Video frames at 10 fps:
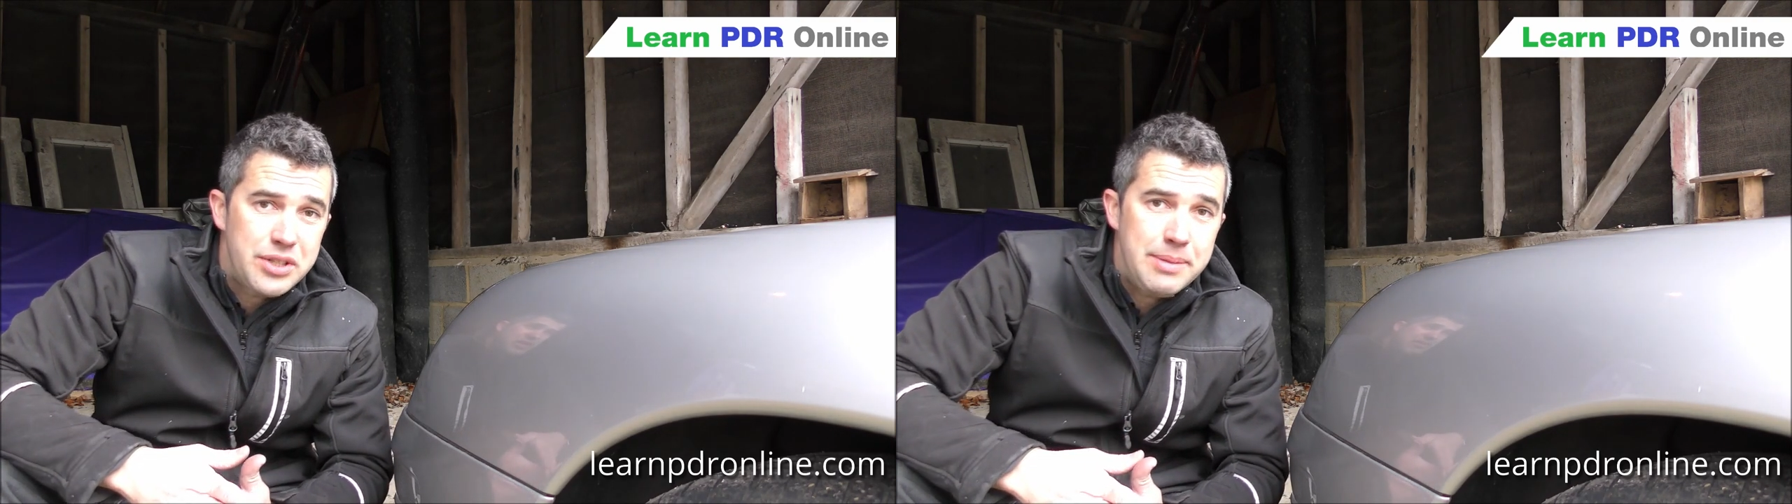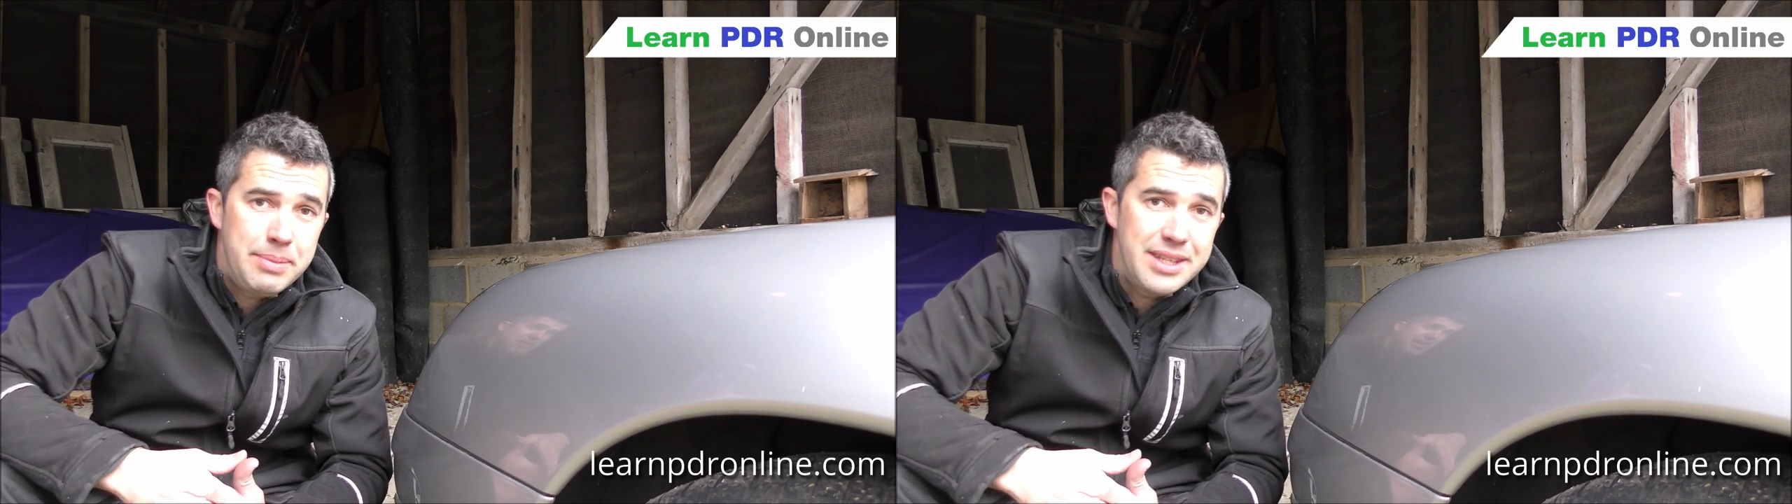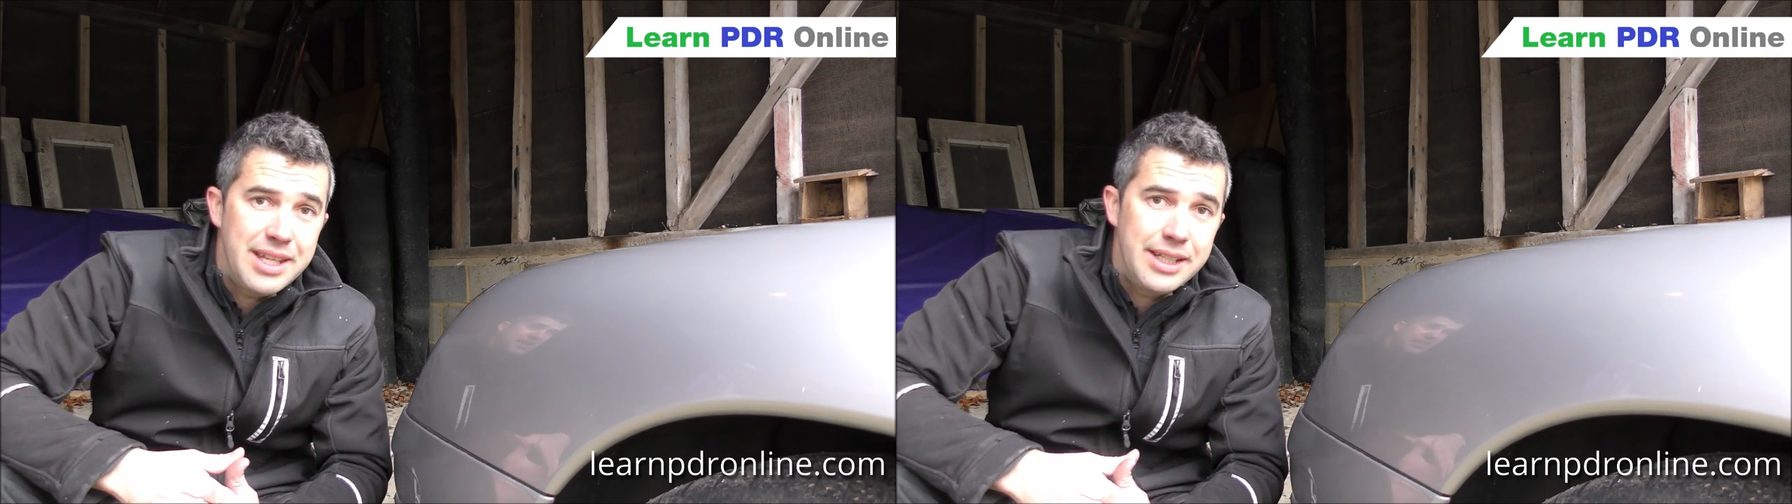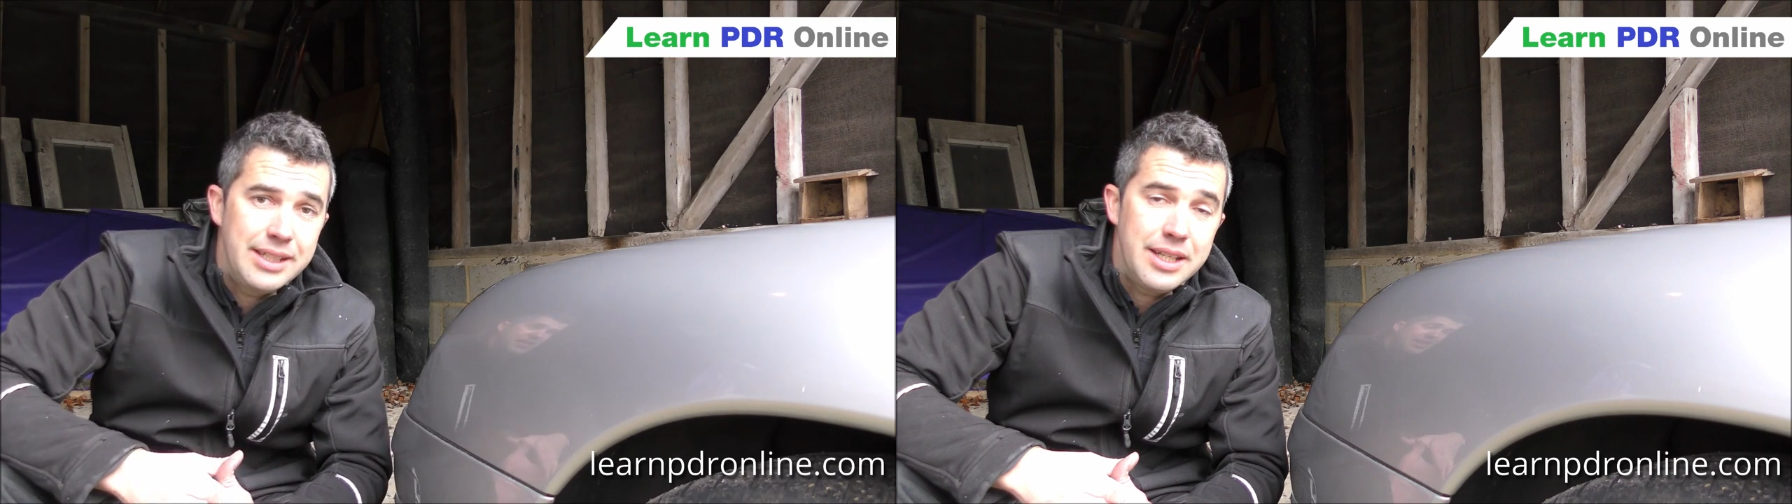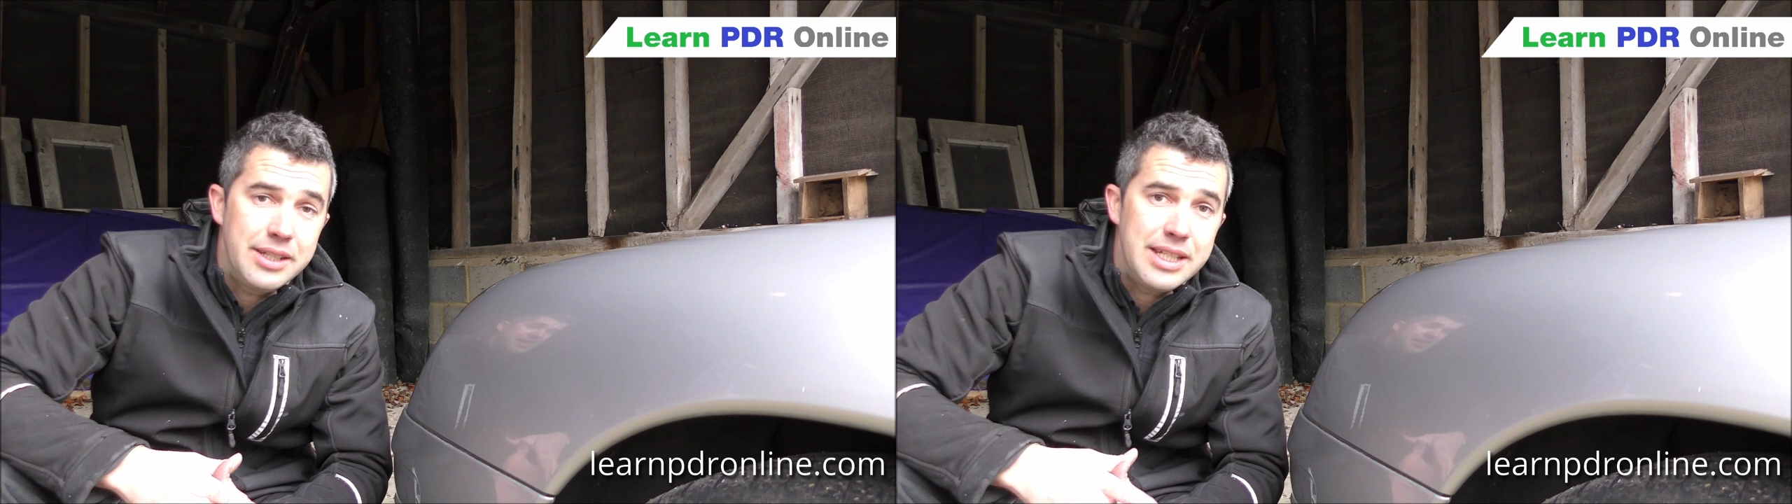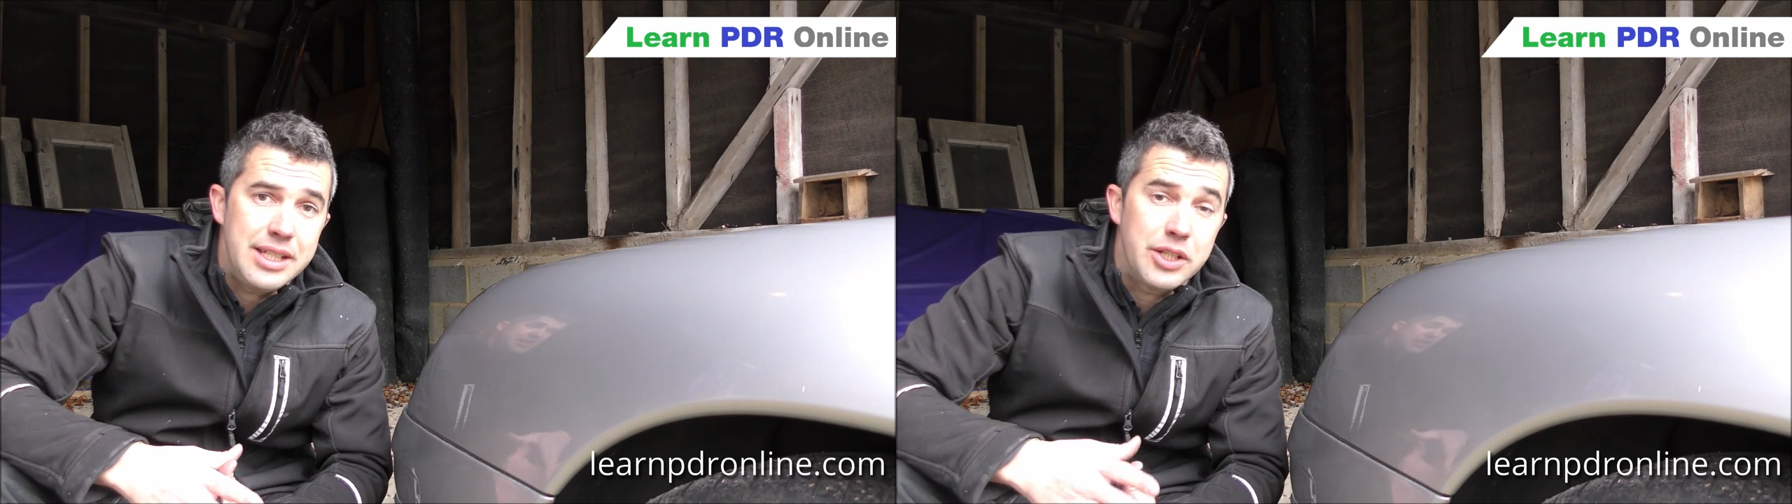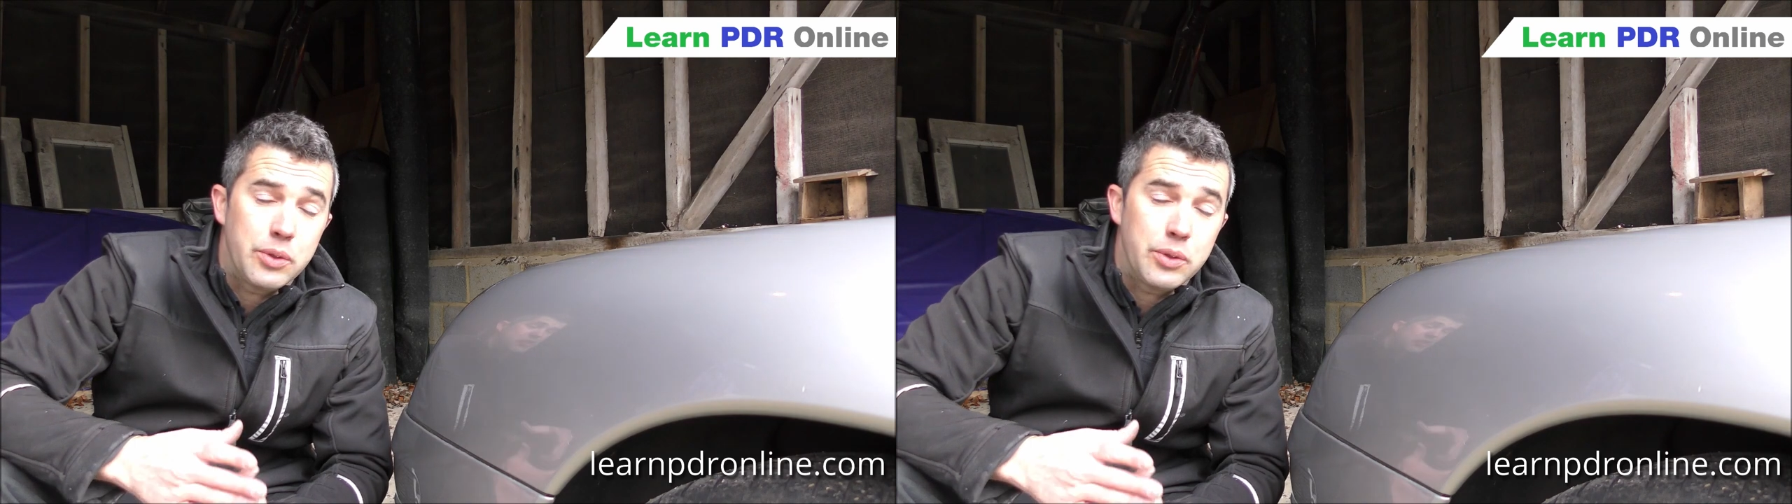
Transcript: cheaper than the